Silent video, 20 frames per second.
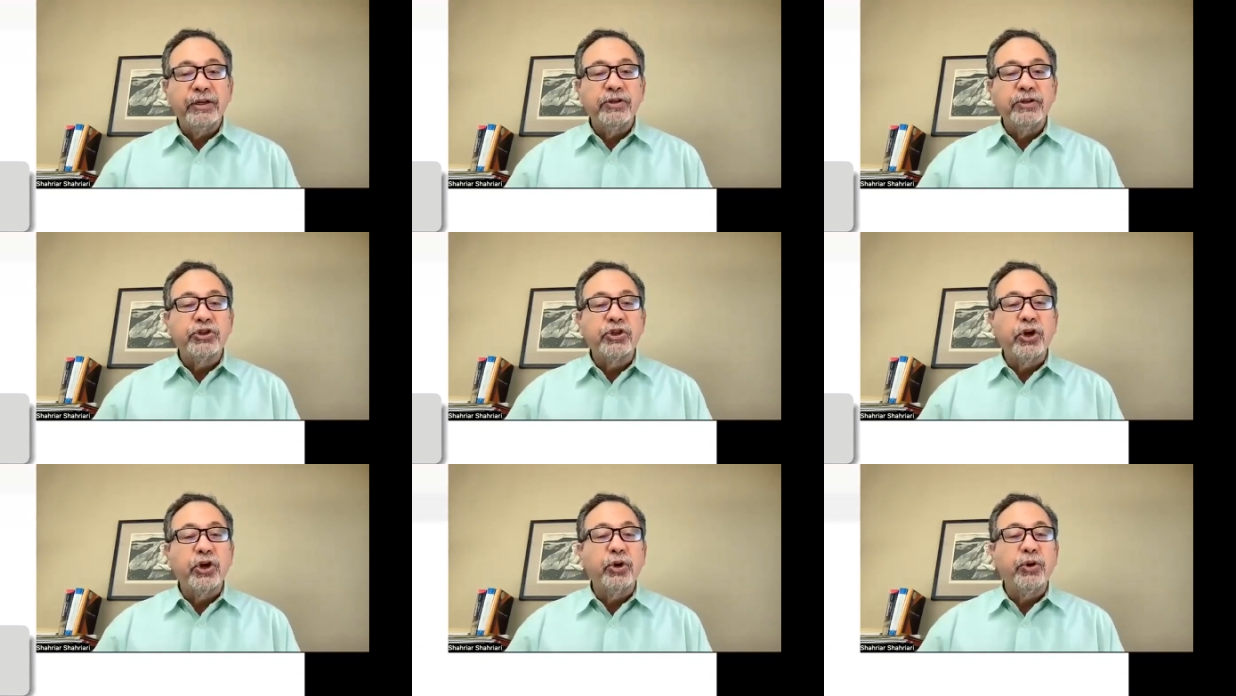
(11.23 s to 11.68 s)

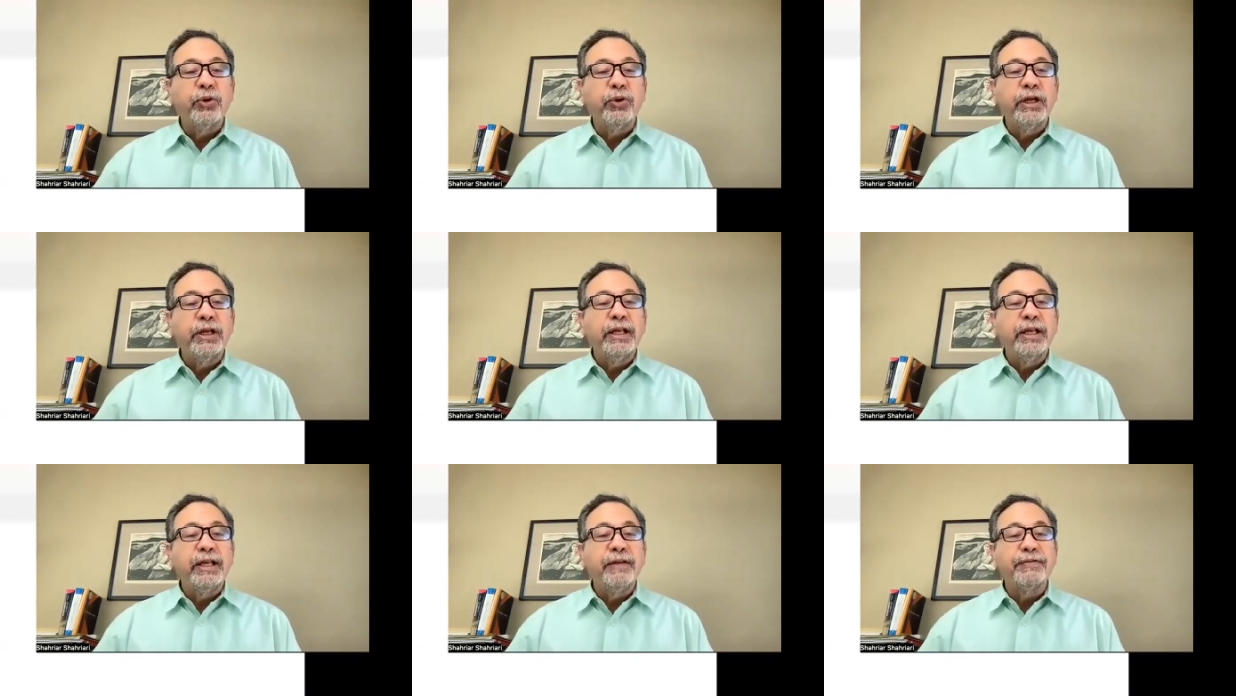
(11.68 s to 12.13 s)

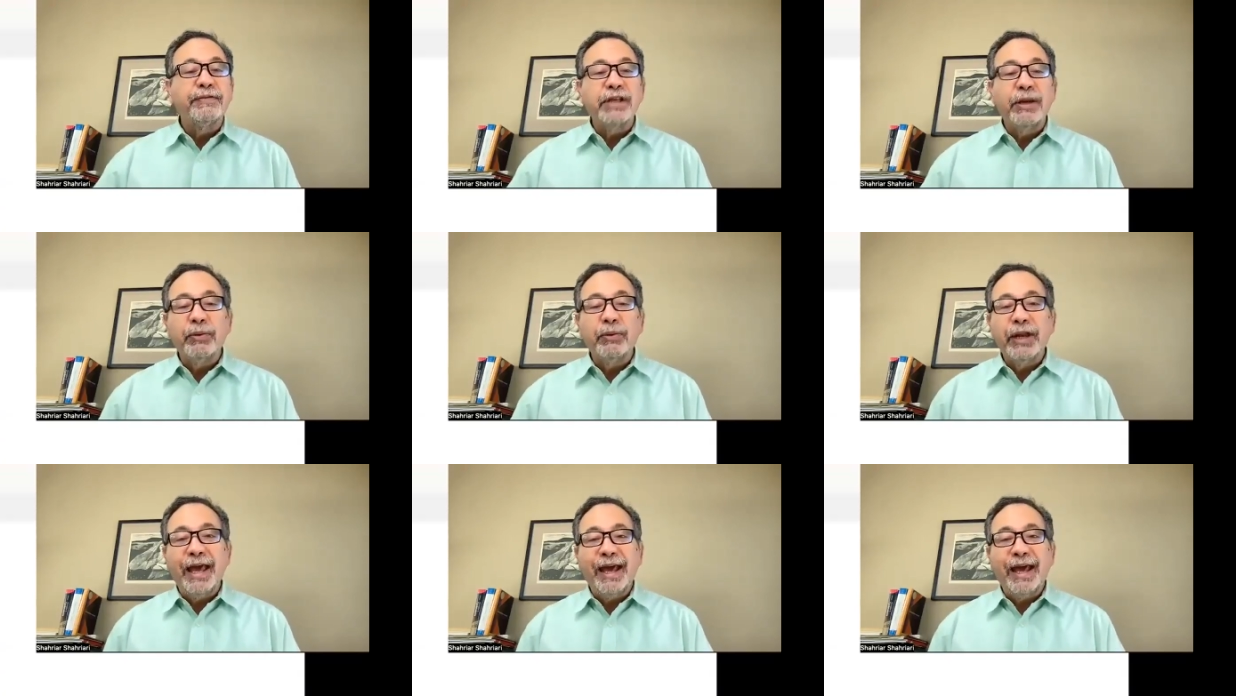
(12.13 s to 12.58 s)
So if
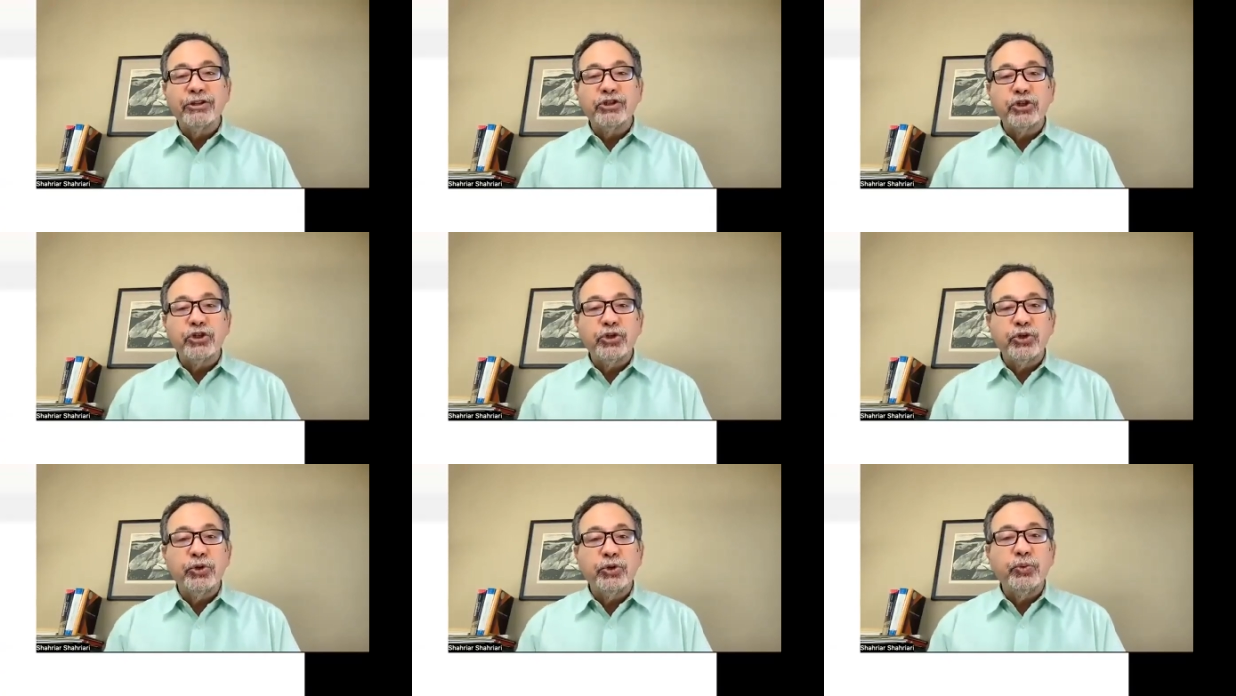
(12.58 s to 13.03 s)
someone
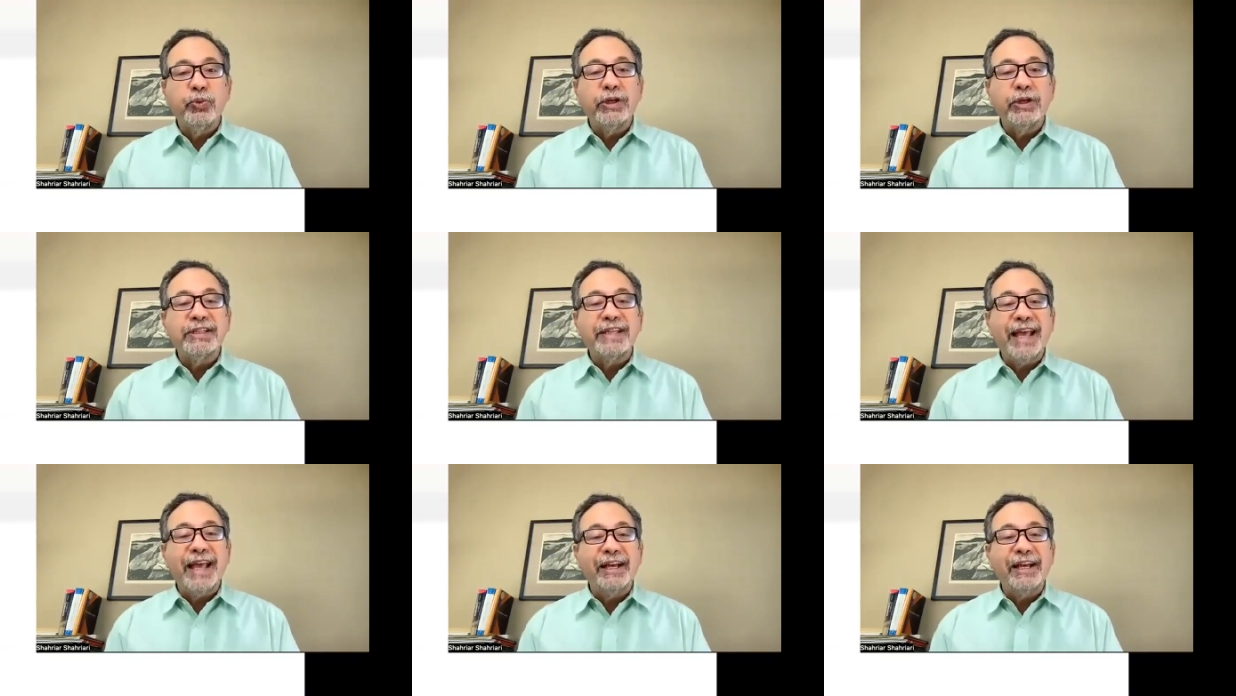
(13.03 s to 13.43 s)
asks you what's